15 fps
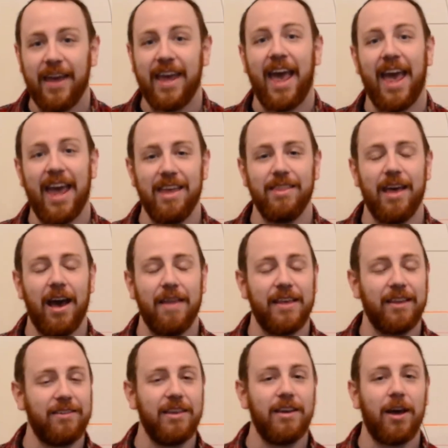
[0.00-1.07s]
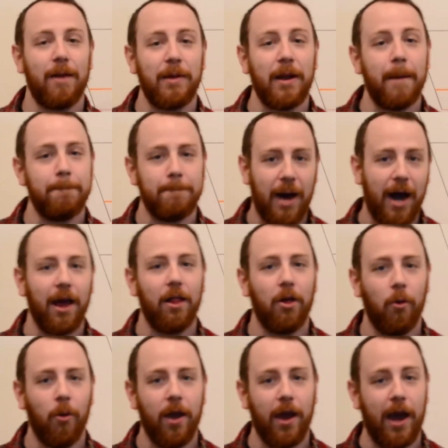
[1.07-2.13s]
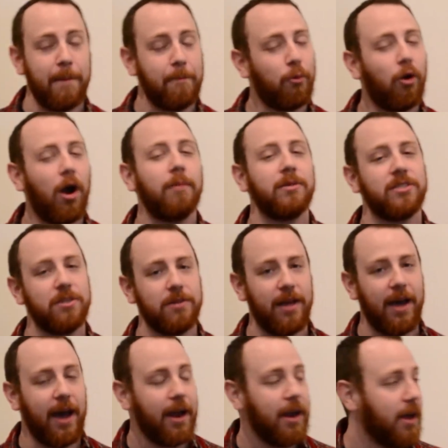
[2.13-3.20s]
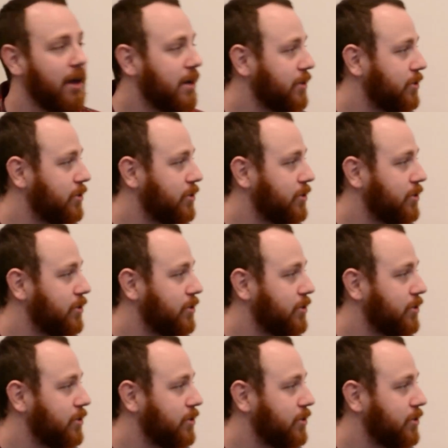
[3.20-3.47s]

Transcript: they hate that and they see it coming a mile away. I promise you that.